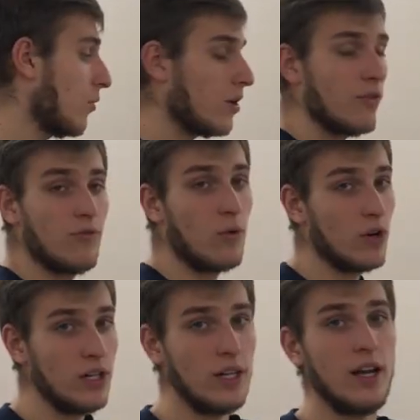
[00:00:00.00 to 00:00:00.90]

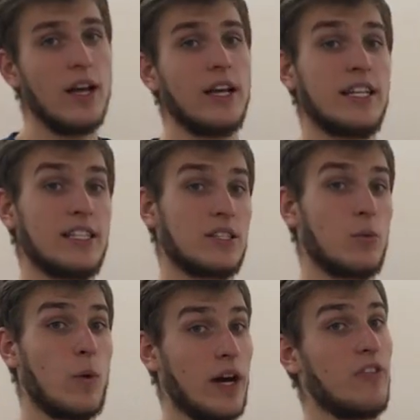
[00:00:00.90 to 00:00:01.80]
304 is
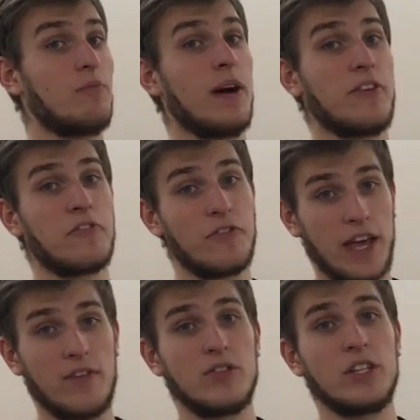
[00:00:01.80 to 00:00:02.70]
one of my
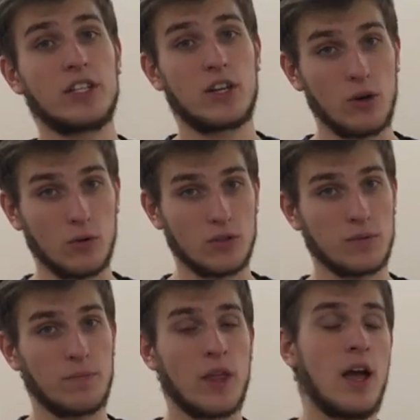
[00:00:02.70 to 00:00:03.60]
favorite
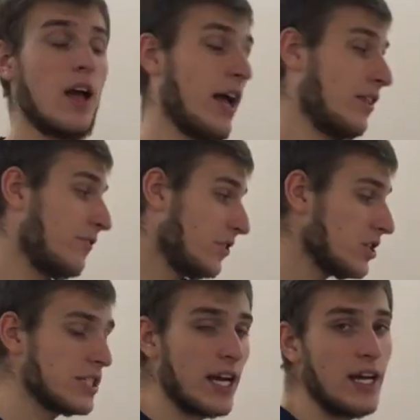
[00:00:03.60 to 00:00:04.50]
codes. At the
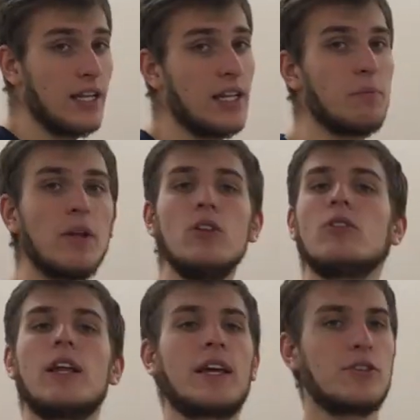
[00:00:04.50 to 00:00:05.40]
first sight, it may
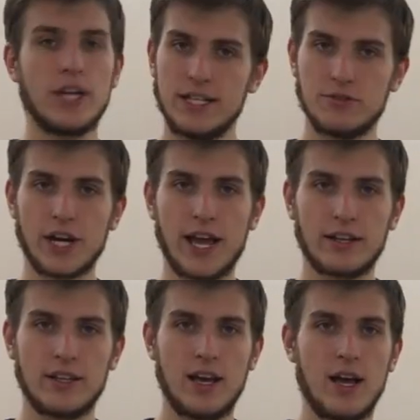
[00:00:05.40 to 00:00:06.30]
look like a
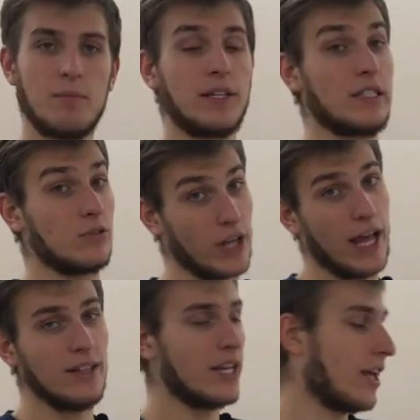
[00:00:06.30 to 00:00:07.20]
redirect, but in
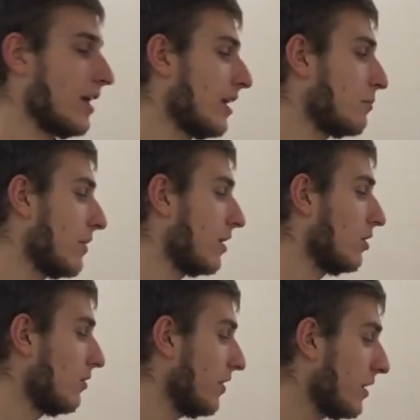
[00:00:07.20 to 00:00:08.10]
reality, it
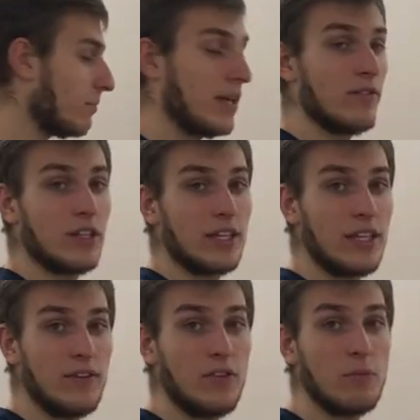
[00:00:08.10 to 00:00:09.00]
may
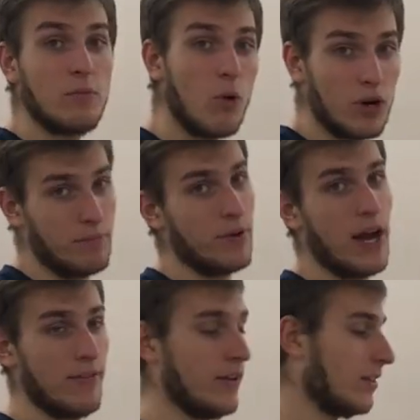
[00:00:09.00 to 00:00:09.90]
even give you more
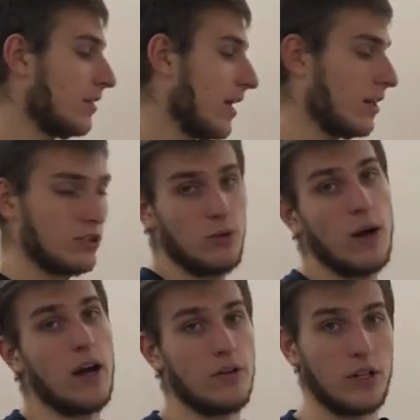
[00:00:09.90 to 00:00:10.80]
profit than
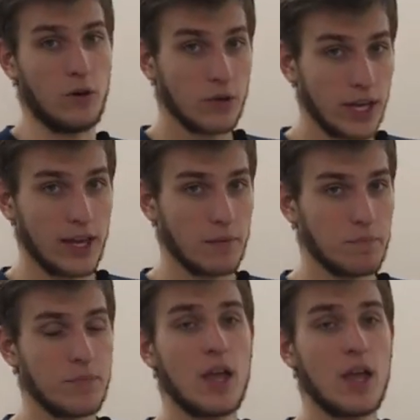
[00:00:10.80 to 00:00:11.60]
200OK.